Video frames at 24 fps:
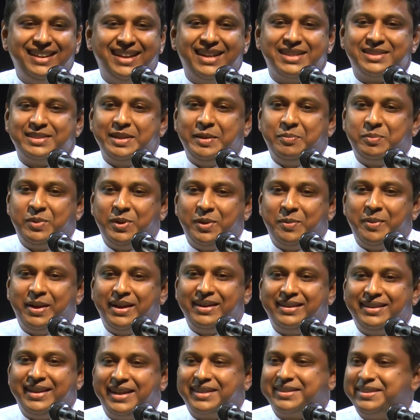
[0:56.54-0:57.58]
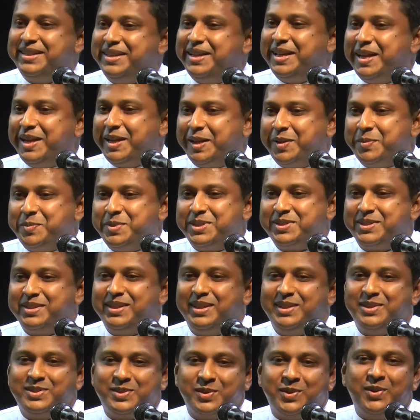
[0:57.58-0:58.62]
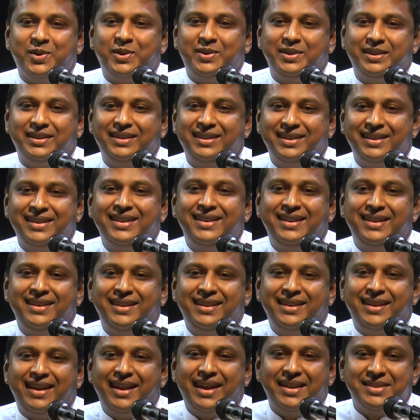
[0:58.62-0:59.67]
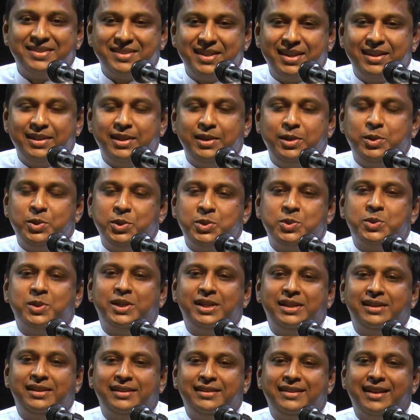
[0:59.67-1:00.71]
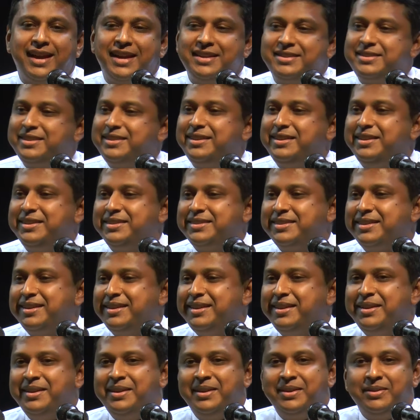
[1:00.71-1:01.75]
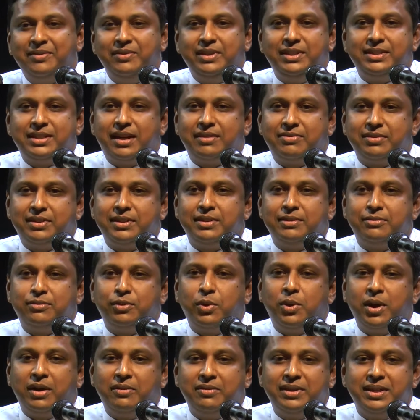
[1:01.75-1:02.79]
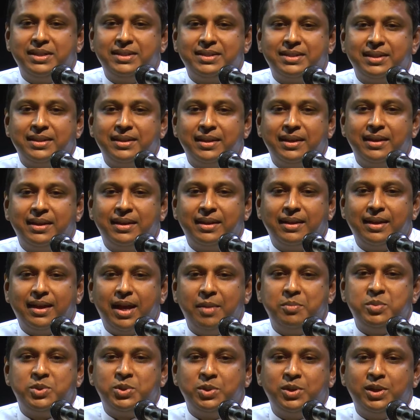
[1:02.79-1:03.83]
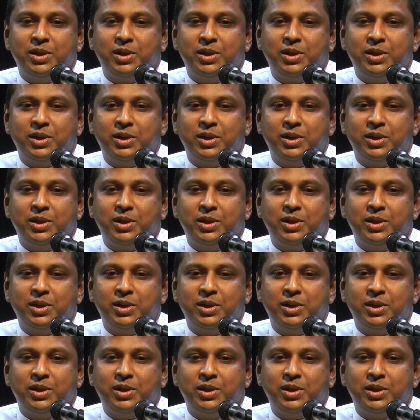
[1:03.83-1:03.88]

as diplomat, acting high commissioner and so on, and say the usual niceties, which after 4 hours I'm sure